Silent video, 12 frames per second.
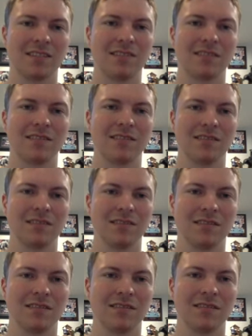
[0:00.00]

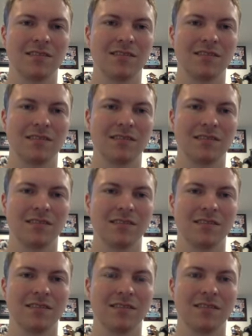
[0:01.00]

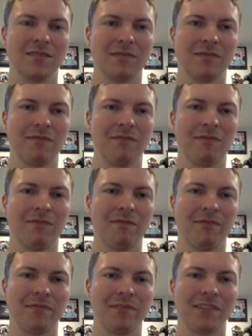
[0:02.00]

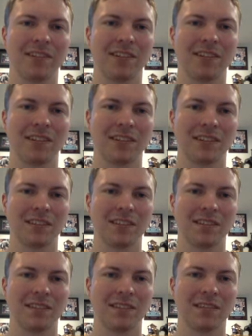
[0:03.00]

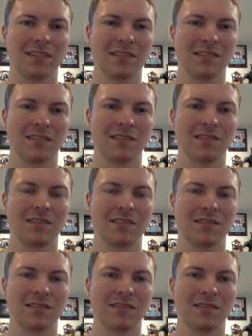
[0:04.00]

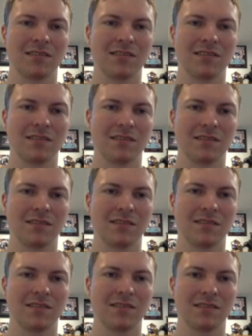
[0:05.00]

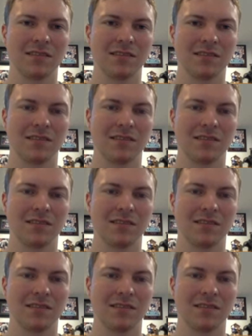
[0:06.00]
(not speaking)